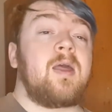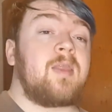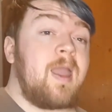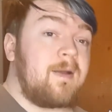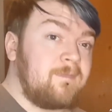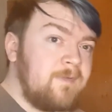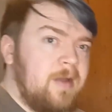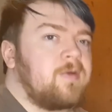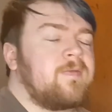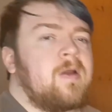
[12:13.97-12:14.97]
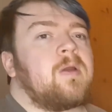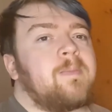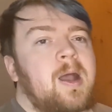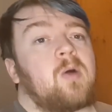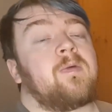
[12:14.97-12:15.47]
They are very, very
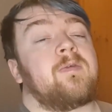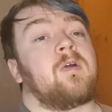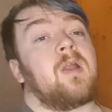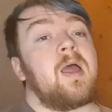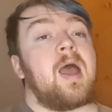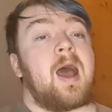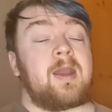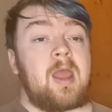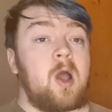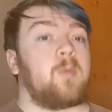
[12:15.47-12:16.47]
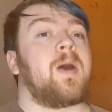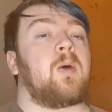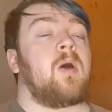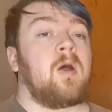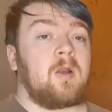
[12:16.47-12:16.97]
powerful and help
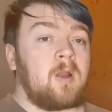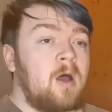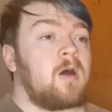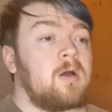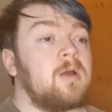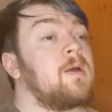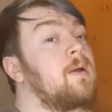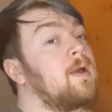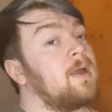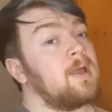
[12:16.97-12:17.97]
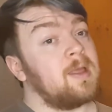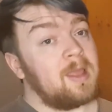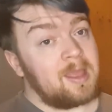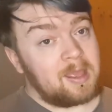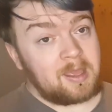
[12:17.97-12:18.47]
out a lot.
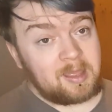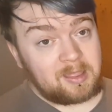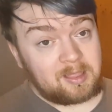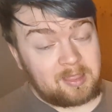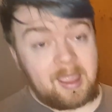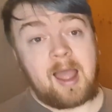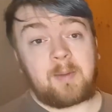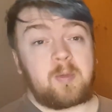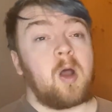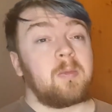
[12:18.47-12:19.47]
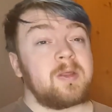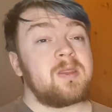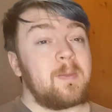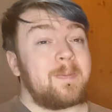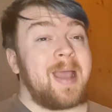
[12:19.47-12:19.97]
They are probably
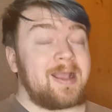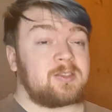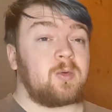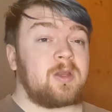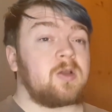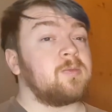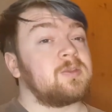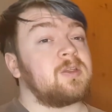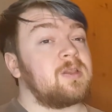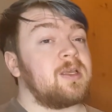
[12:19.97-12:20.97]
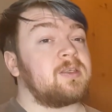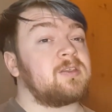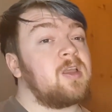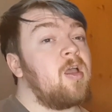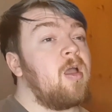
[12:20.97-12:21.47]
the best when it comes to
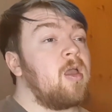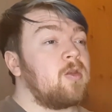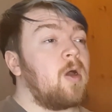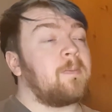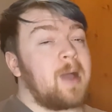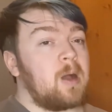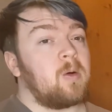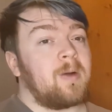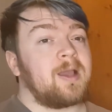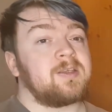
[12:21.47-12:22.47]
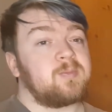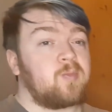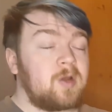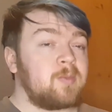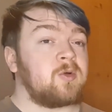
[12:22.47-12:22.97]
this. Not power-wise,
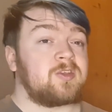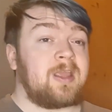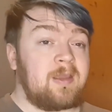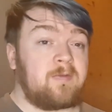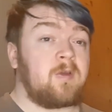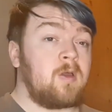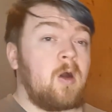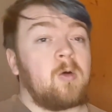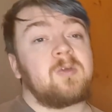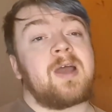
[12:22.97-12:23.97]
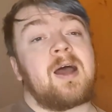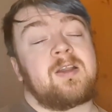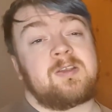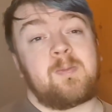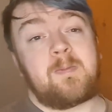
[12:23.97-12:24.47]
pretty much if gold had
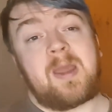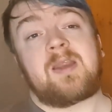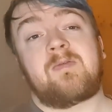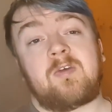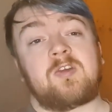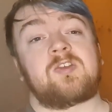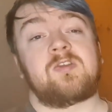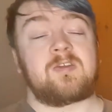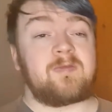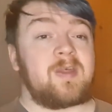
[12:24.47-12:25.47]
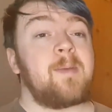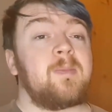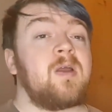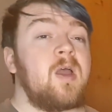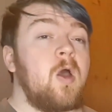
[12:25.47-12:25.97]
as many versions of
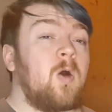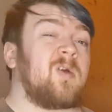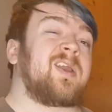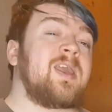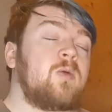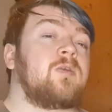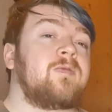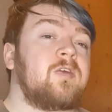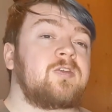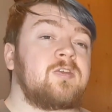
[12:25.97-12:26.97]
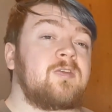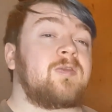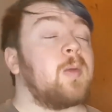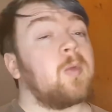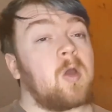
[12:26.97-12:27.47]
them or equal versions
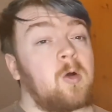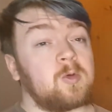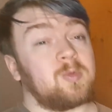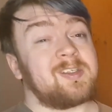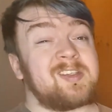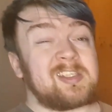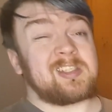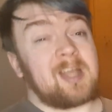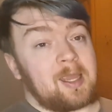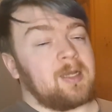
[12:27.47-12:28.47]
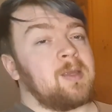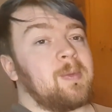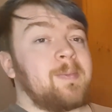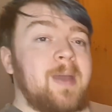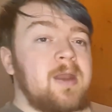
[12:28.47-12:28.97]
of them, gold would slightly
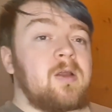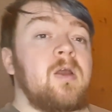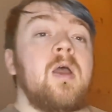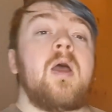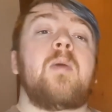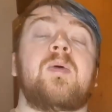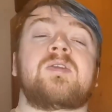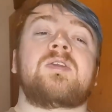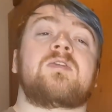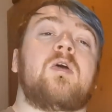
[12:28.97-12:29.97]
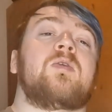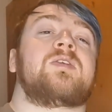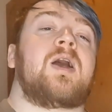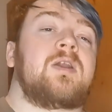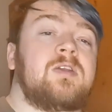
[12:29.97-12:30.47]
be better. But since gold
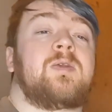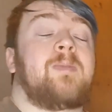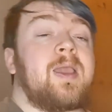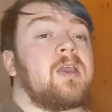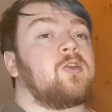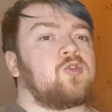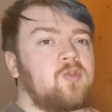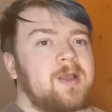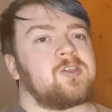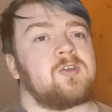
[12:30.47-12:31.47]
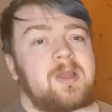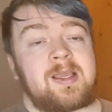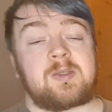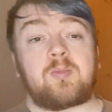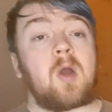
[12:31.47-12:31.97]
is hard to make, treasure
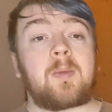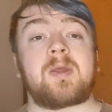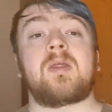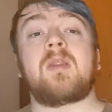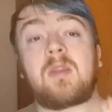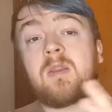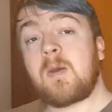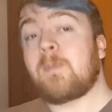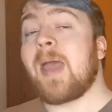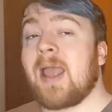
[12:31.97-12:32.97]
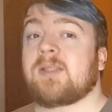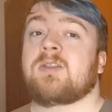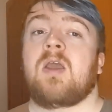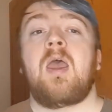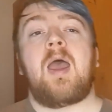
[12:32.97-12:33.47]
is probably the
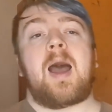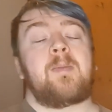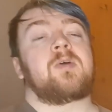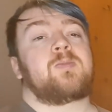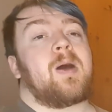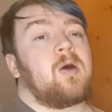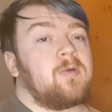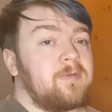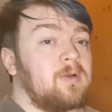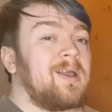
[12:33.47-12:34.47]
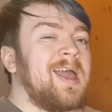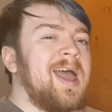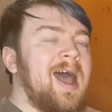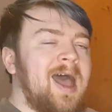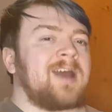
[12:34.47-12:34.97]
best and most powerful
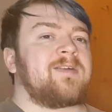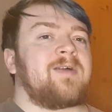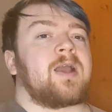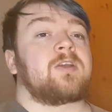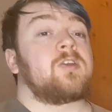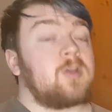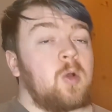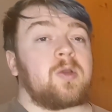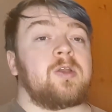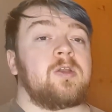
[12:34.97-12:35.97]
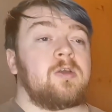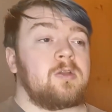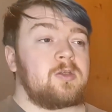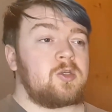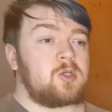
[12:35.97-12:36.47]
artifact token
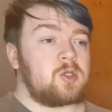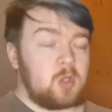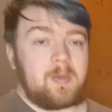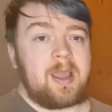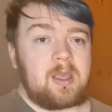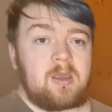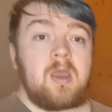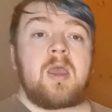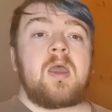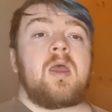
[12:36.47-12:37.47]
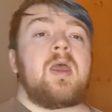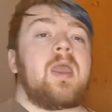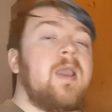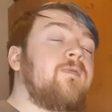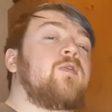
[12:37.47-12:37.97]
to make.
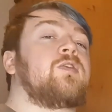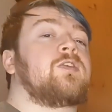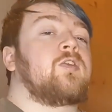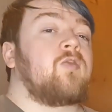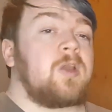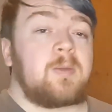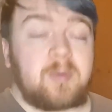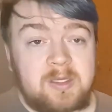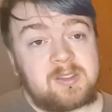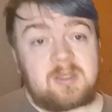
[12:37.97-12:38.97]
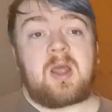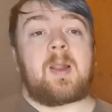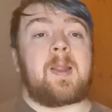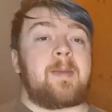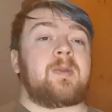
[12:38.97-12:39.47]
If you disagree, please
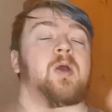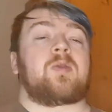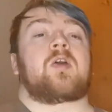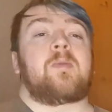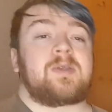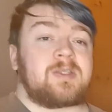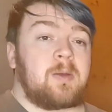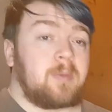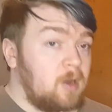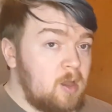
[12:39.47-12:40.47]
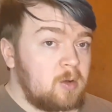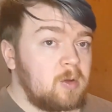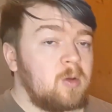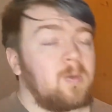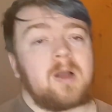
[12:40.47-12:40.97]
let me know in the comments down
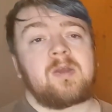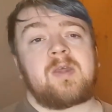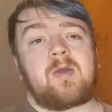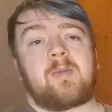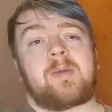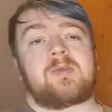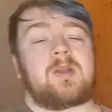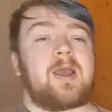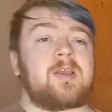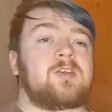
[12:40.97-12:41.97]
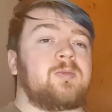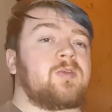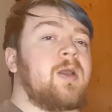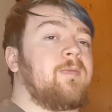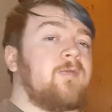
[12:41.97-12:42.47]
below. While you're there, remember to like,
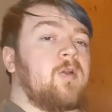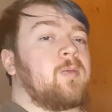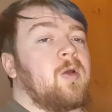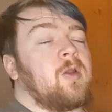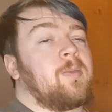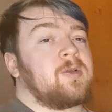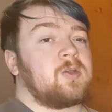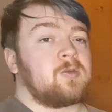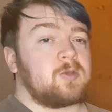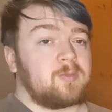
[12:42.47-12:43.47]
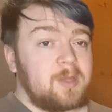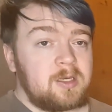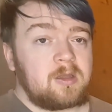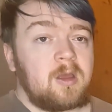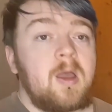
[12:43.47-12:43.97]
subscribe, and follow me on all my social
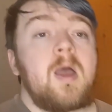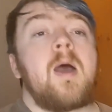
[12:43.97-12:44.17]
media.